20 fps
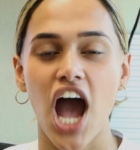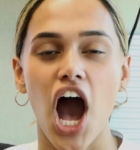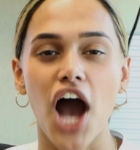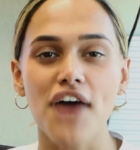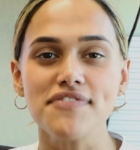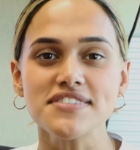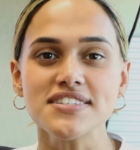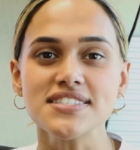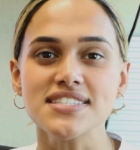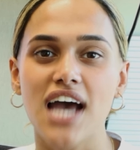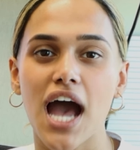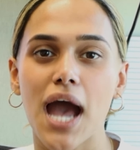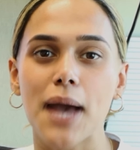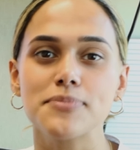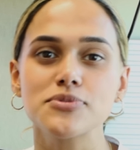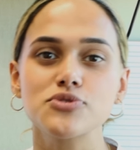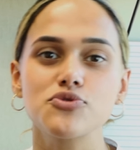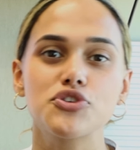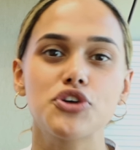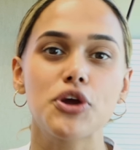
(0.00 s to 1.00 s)

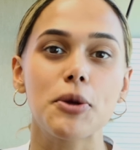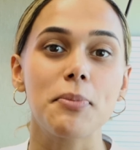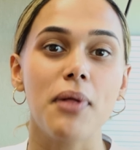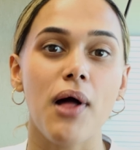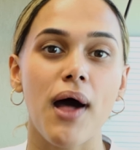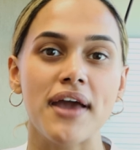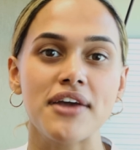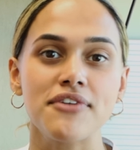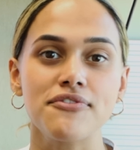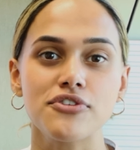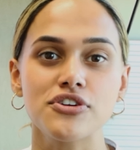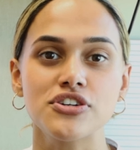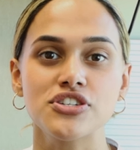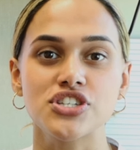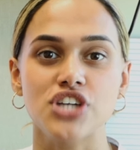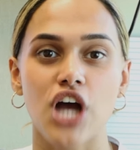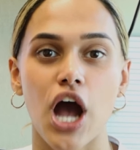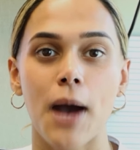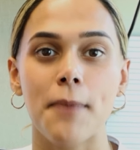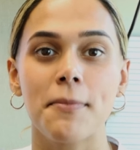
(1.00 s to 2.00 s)
Oftentimes when you're applying for a
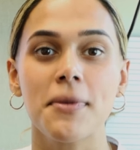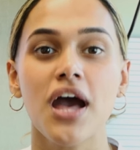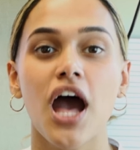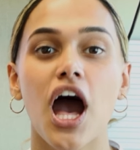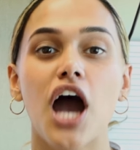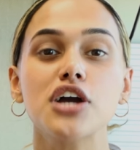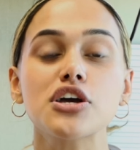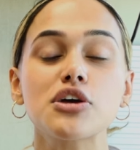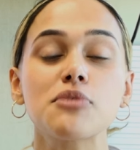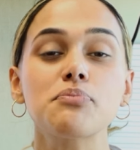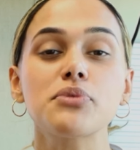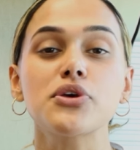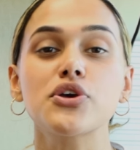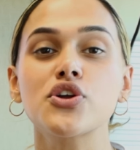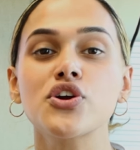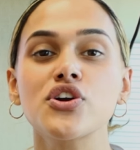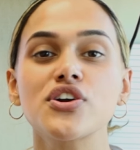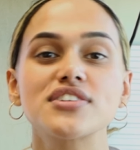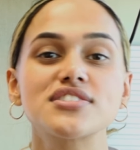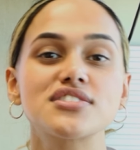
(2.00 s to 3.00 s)
job, a
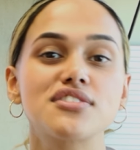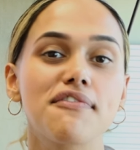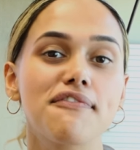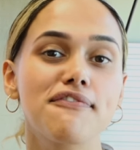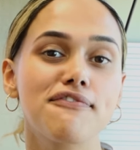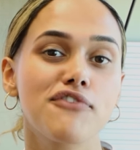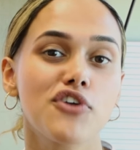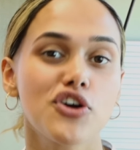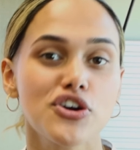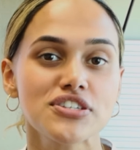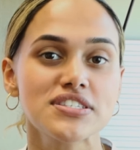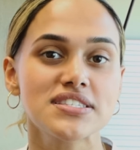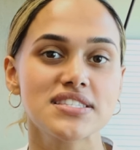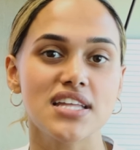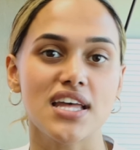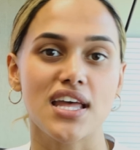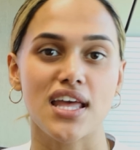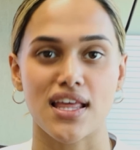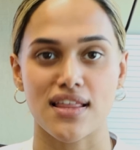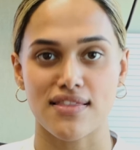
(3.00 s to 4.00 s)
computer is the first
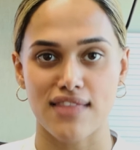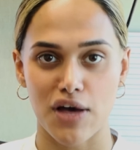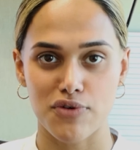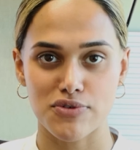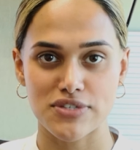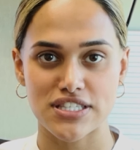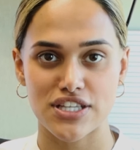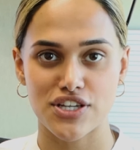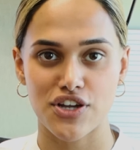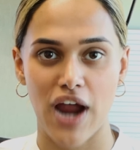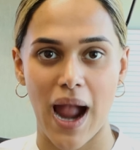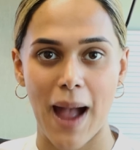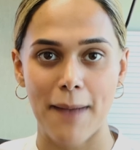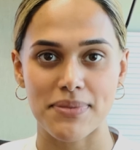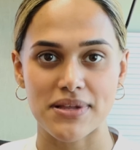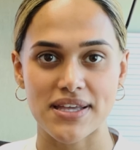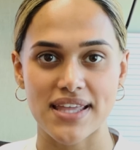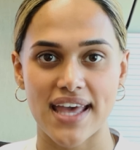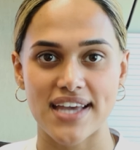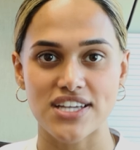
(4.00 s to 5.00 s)
thing that will see your
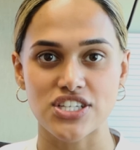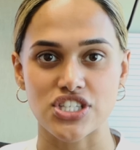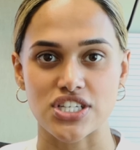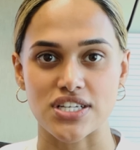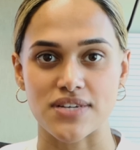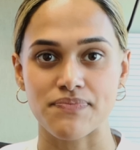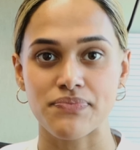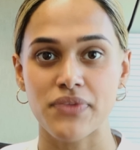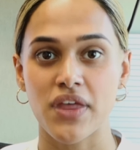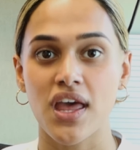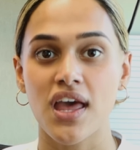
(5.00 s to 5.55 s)
application.